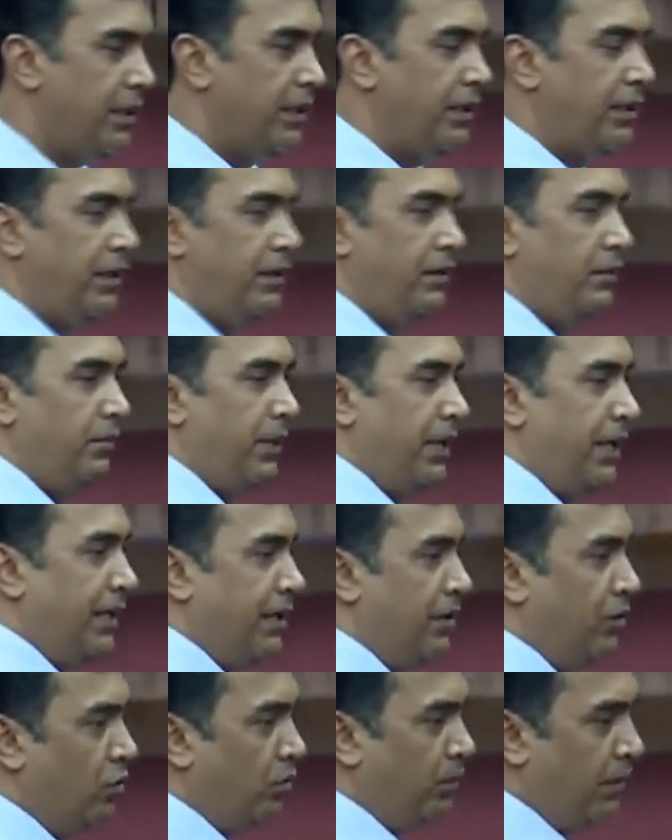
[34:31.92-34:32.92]
DNA, break
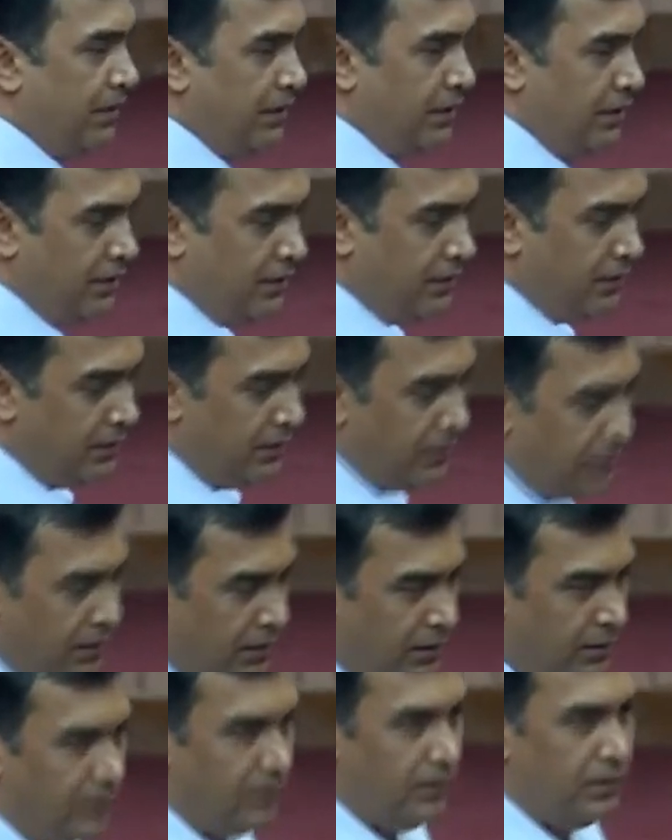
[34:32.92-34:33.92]
into pieces
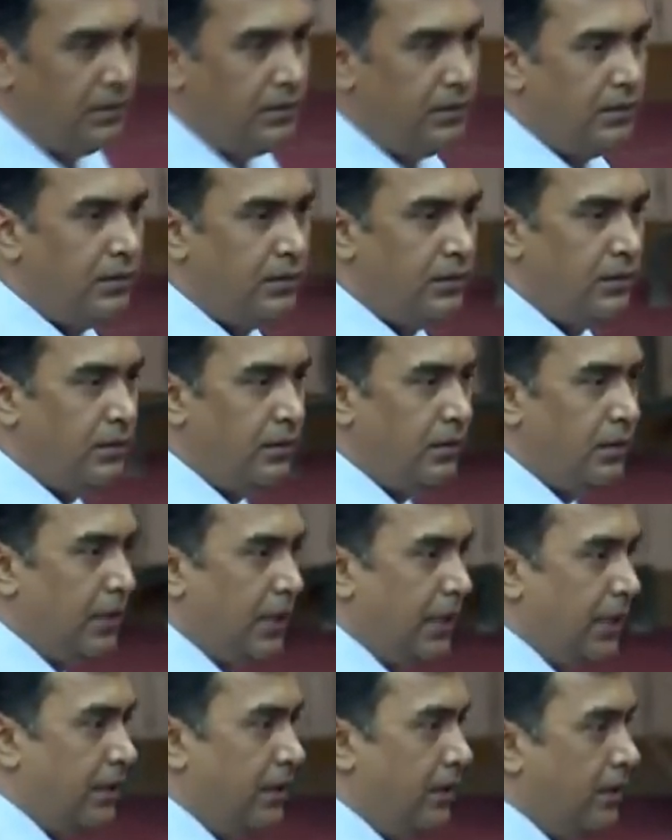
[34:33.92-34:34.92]

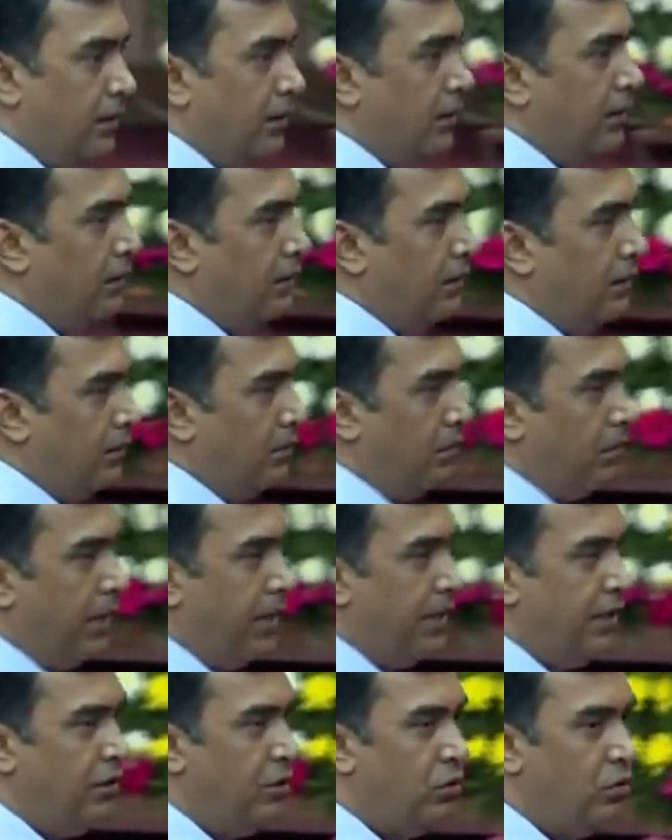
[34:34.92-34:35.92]
and
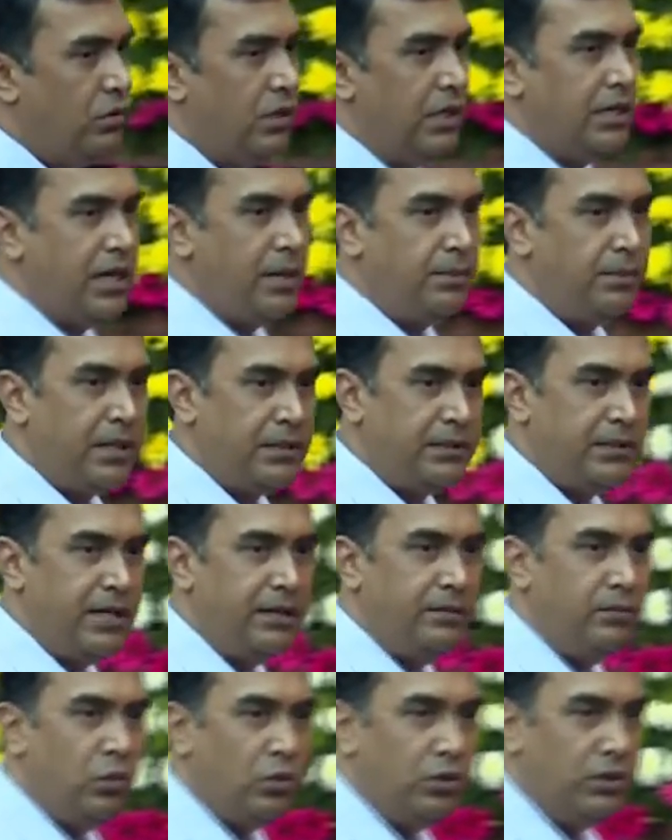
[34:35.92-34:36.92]
bind to adapters
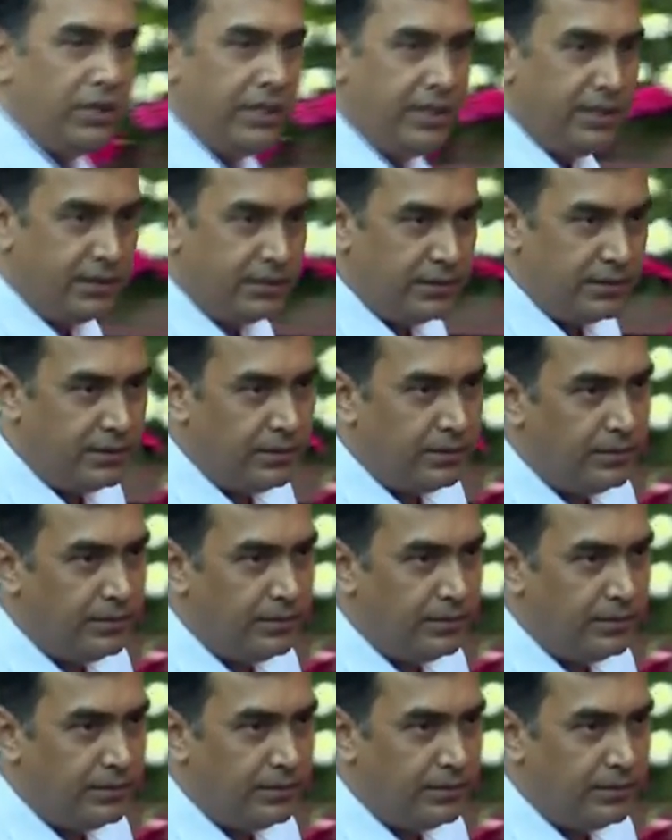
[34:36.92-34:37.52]
at both the ends.